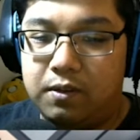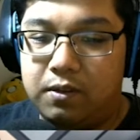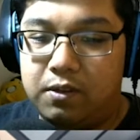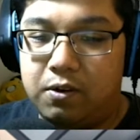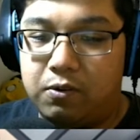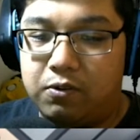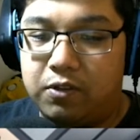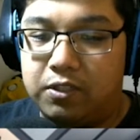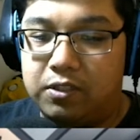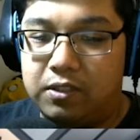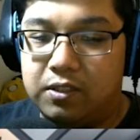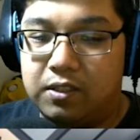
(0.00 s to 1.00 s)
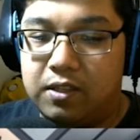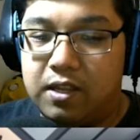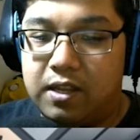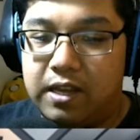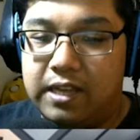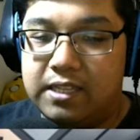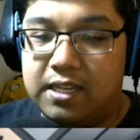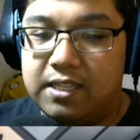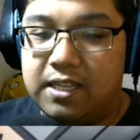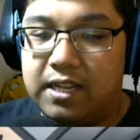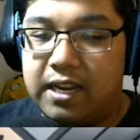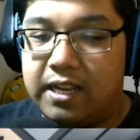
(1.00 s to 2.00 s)
You know, Chris, it's nice
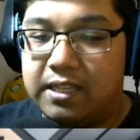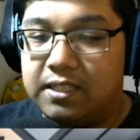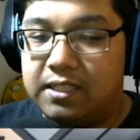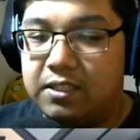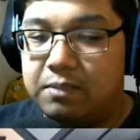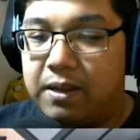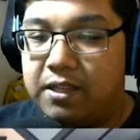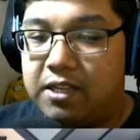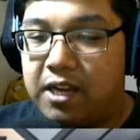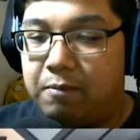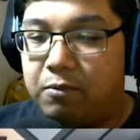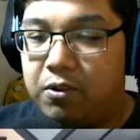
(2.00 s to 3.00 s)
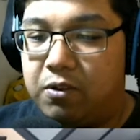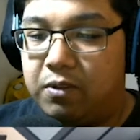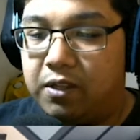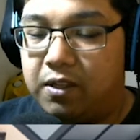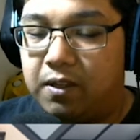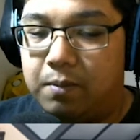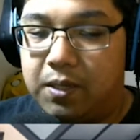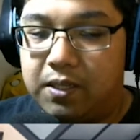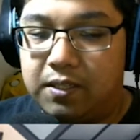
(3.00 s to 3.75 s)
that I get to spend time with you in the club,